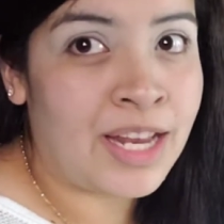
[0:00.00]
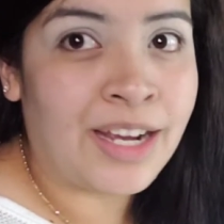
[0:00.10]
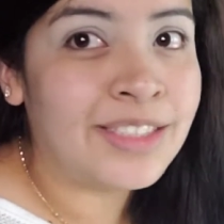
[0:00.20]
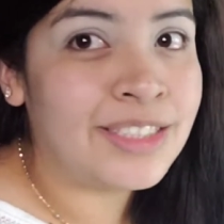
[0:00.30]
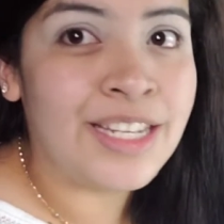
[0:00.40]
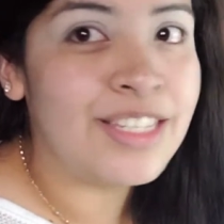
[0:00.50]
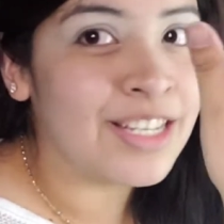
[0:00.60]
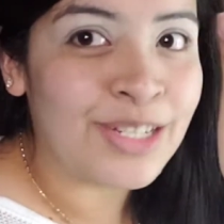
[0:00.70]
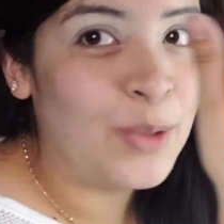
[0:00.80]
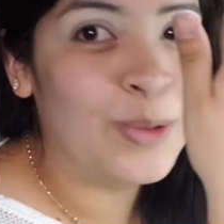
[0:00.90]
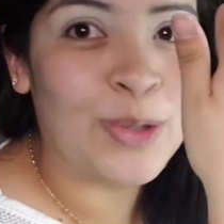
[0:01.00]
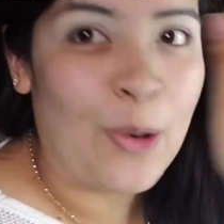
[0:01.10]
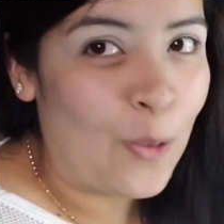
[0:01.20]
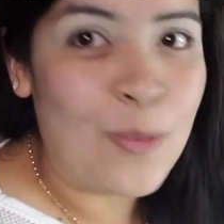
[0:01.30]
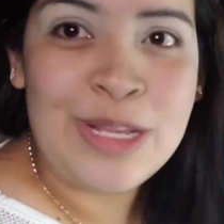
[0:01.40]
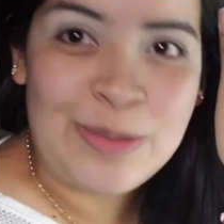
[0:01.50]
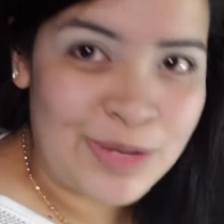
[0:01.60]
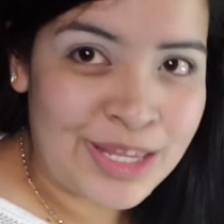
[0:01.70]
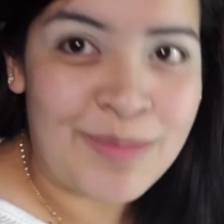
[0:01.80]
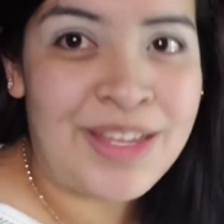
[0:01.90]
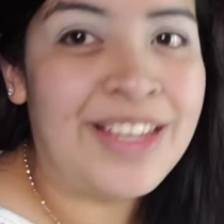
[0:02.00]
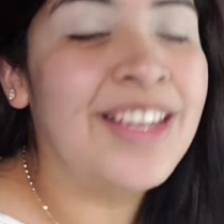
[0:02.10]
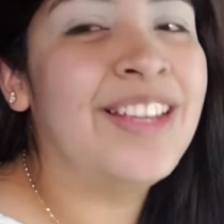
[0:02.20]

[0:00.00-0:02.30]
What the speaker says: Like I said, Jessica was always with me,